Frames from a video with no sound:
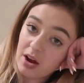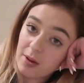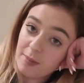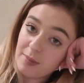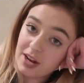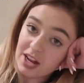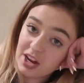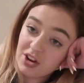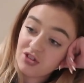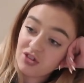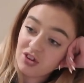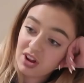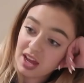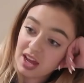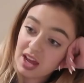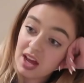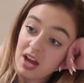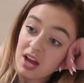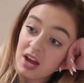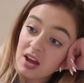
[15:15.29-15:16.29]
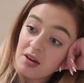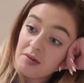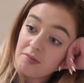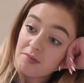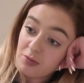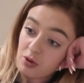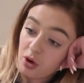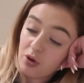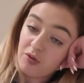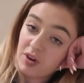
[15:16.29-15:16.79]
I'm literally
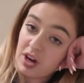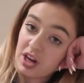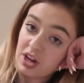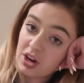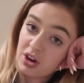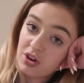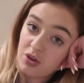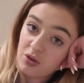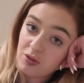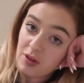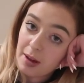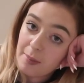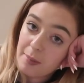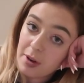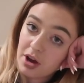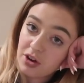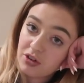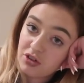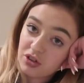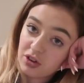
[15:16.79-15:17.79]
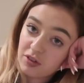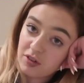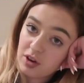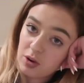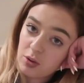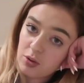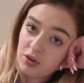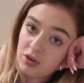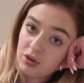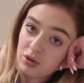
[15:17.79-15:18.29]
not really going to do that much because
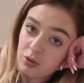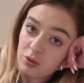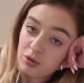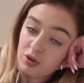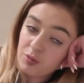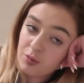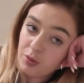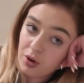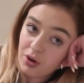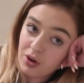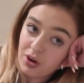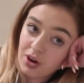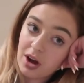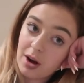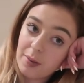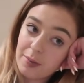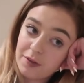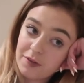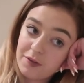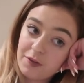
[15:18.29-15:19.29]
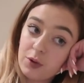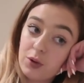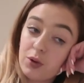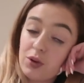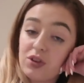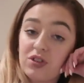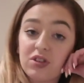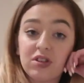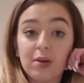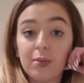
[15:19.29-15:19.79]
obviously all the schools have broken up
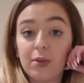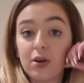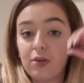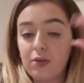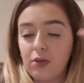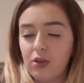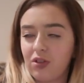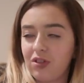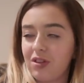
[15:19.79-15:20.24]
for Christmas